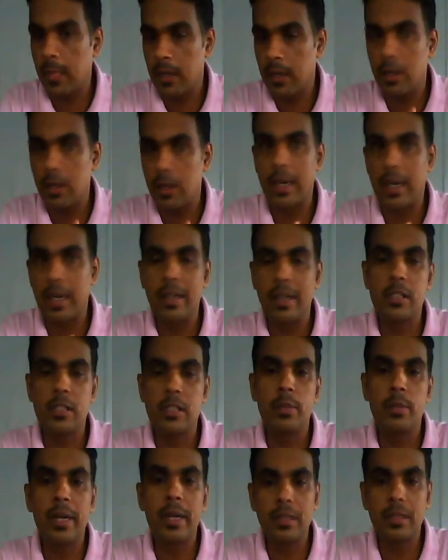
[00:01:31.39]

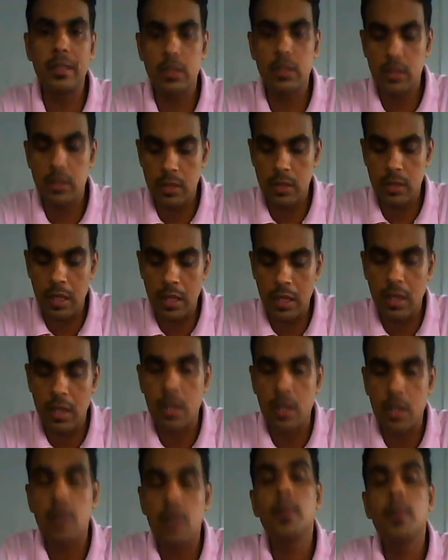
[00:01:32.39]
condensed matters
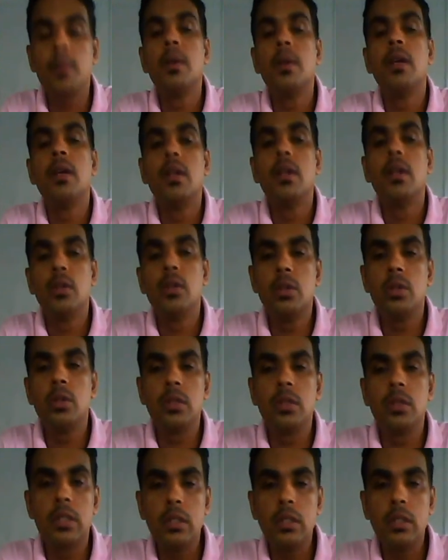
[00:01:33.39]
are due
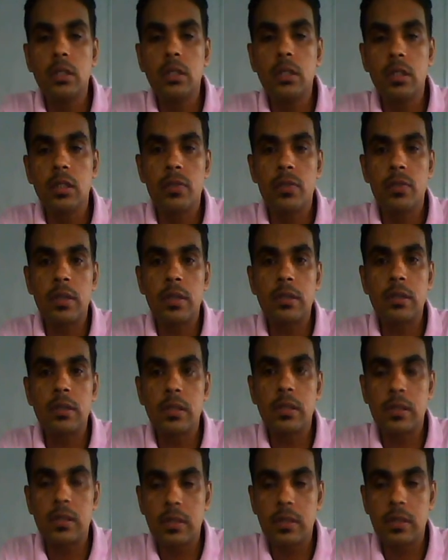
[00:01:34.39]
to the
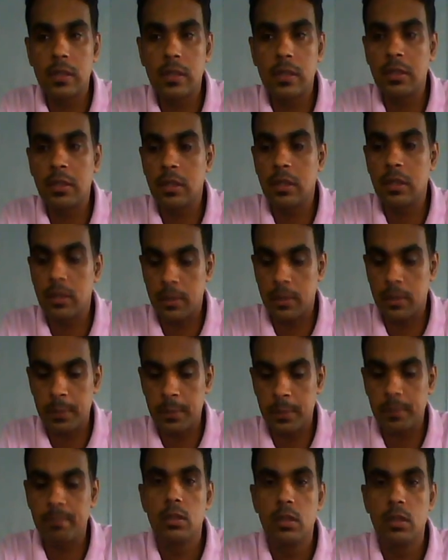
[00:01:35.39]
differences in
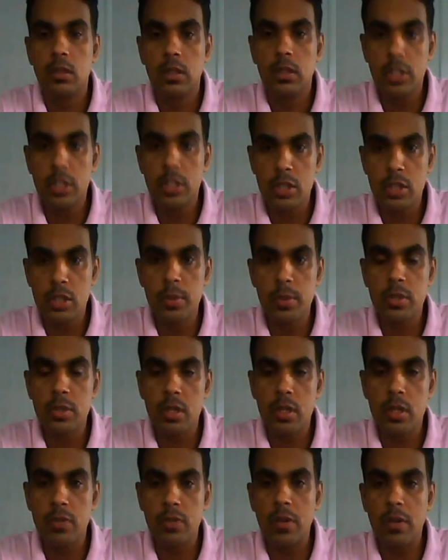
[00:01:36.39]
the
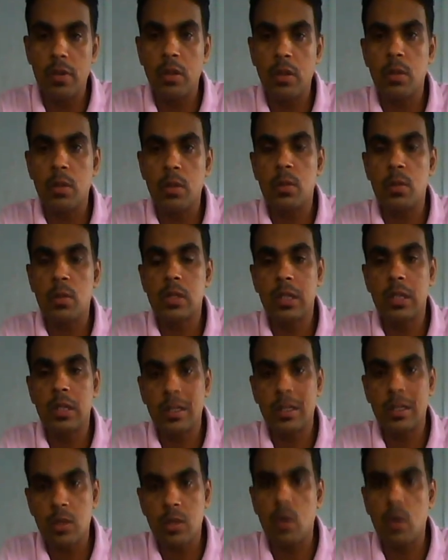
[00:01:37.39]
distribution of outermost
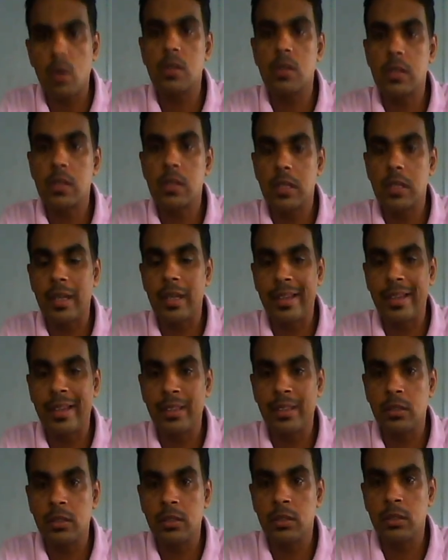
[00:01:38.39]
electrons
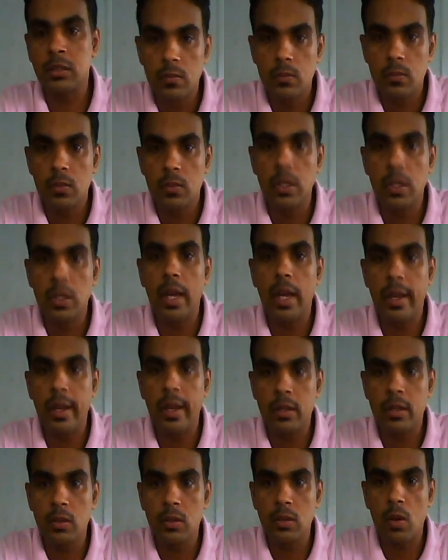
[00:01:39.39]
and the
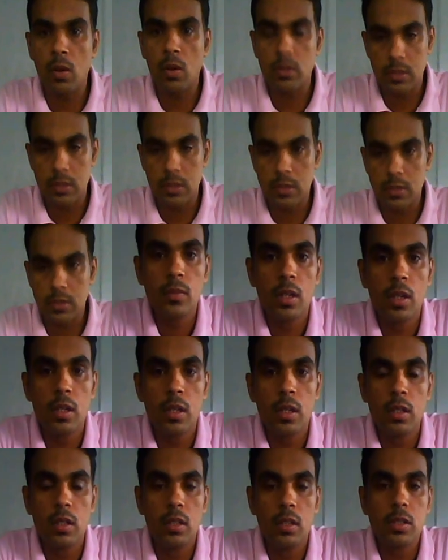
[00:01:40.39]
ion cores.
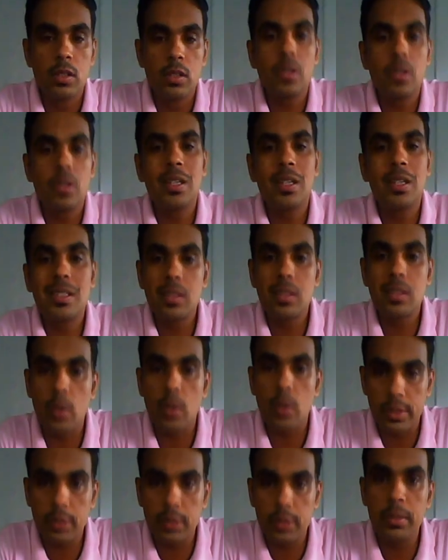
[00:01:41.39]
So there is
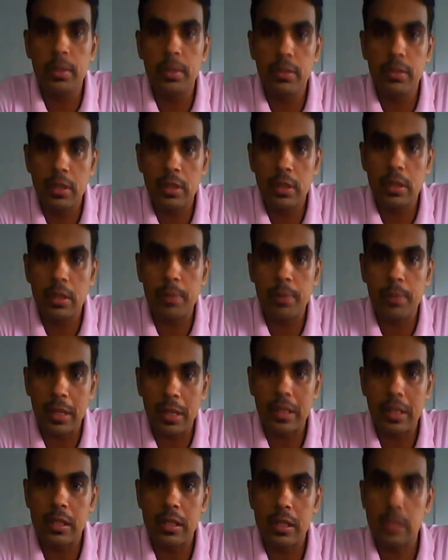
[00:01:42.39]
cohesion between the
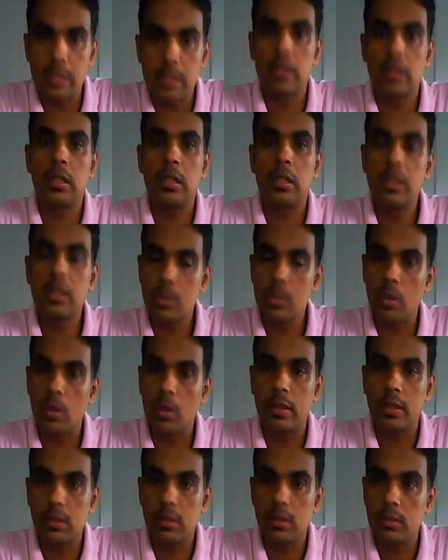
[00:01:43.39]
particles in a
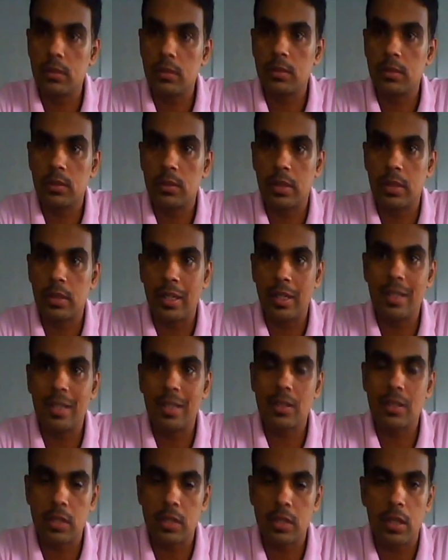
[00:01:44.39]
solid, okay, in a
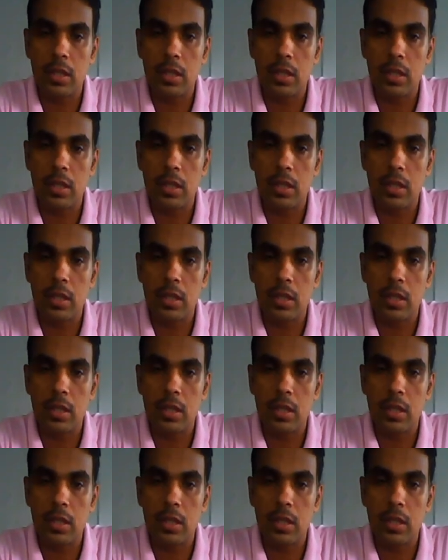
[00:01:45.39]
crystal.